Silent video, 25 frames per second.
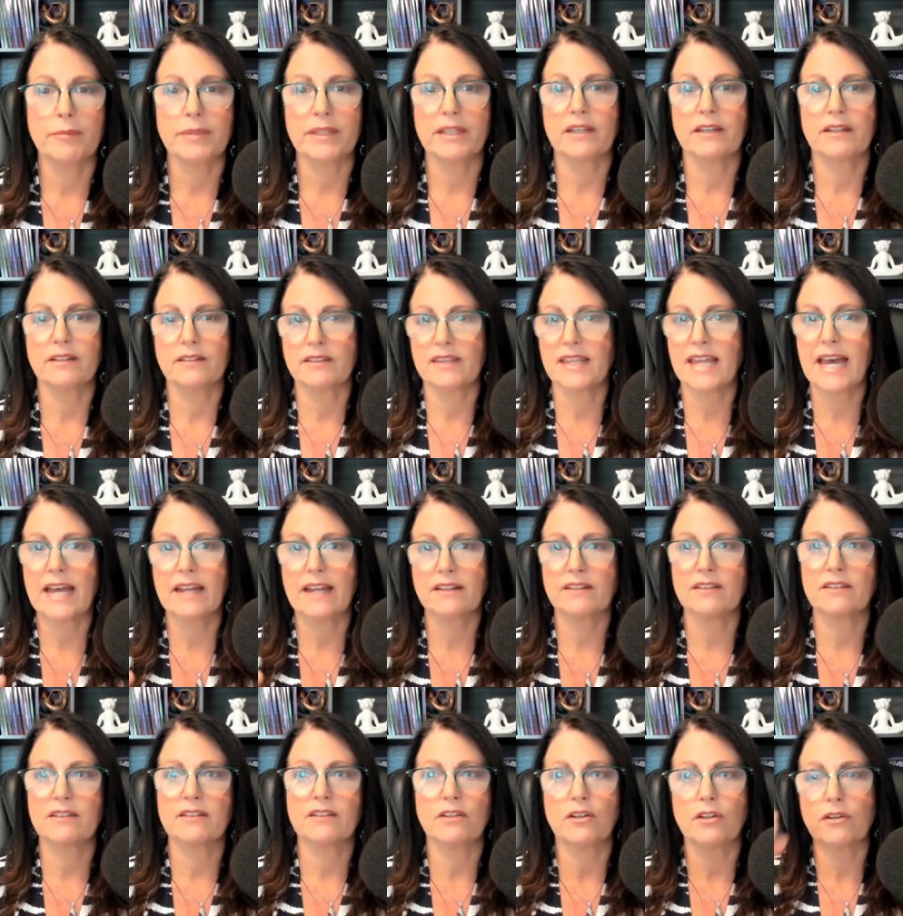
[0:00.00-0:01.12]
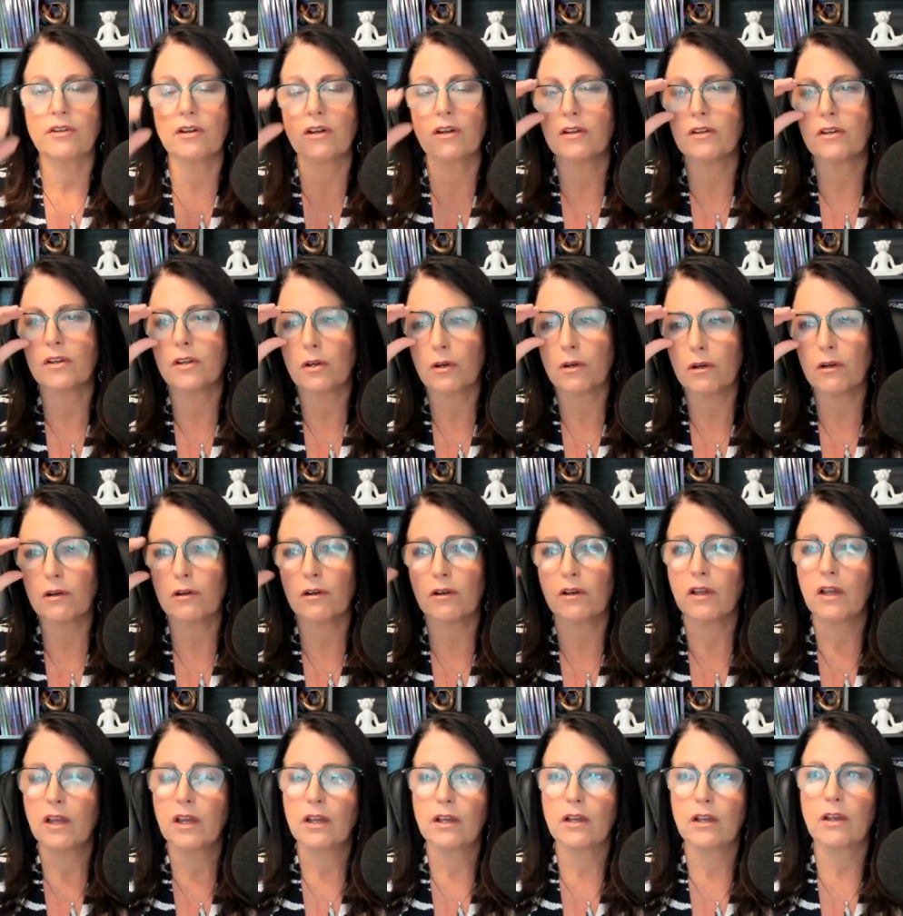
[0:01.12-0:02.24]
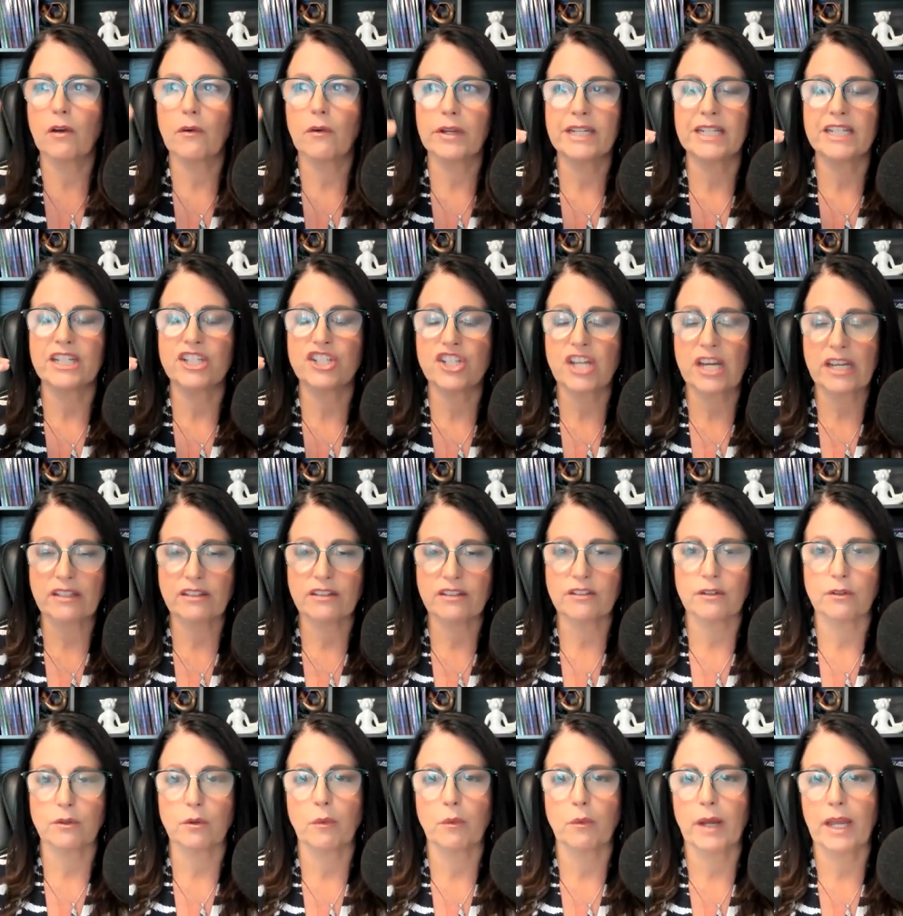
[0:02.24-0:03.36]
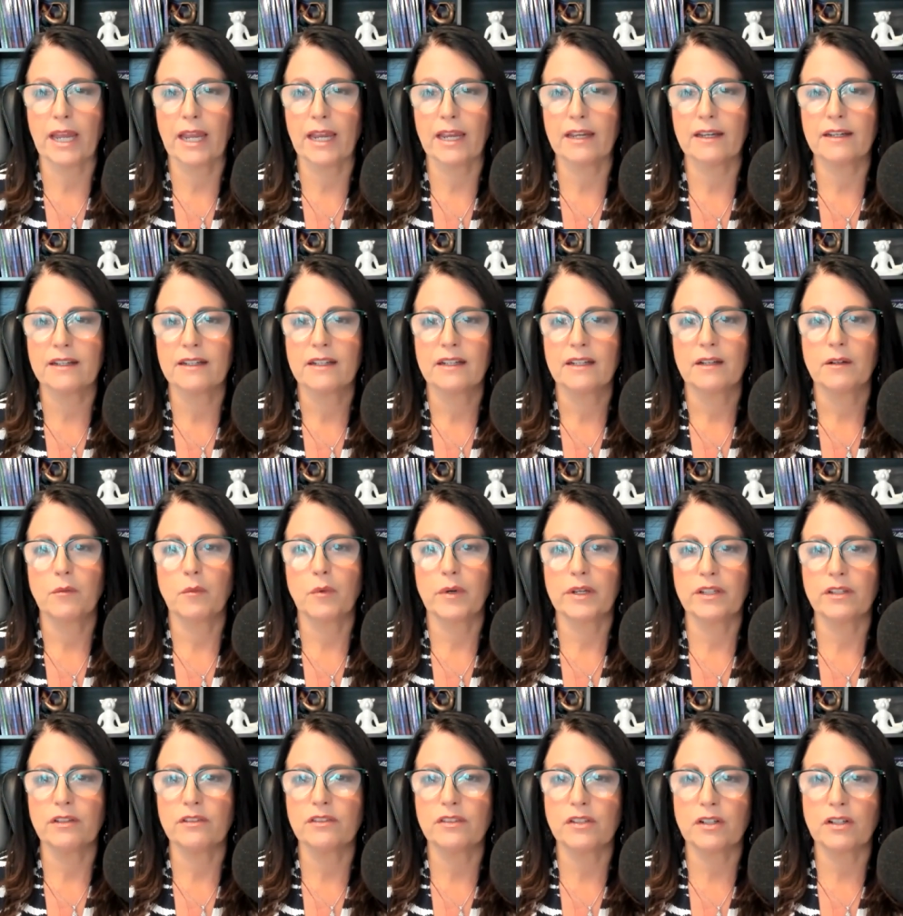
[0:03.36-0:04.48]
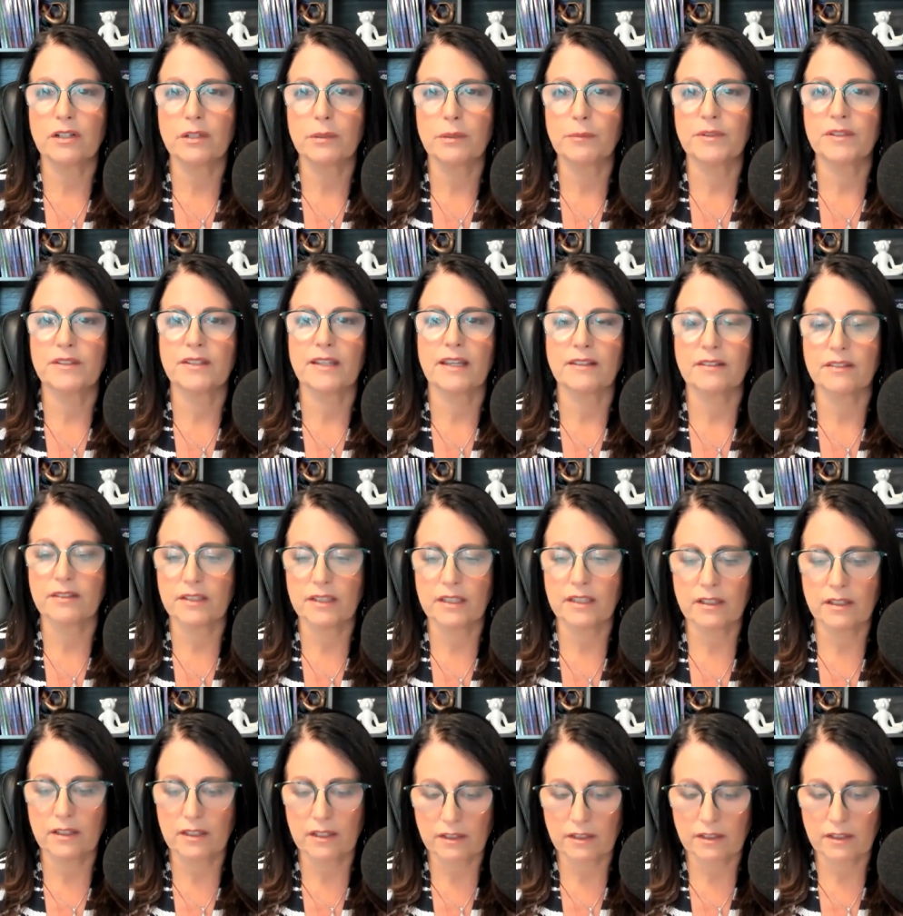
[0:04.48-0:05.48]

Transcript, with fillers: because that's you're you're going to chase it away when you start obsessing.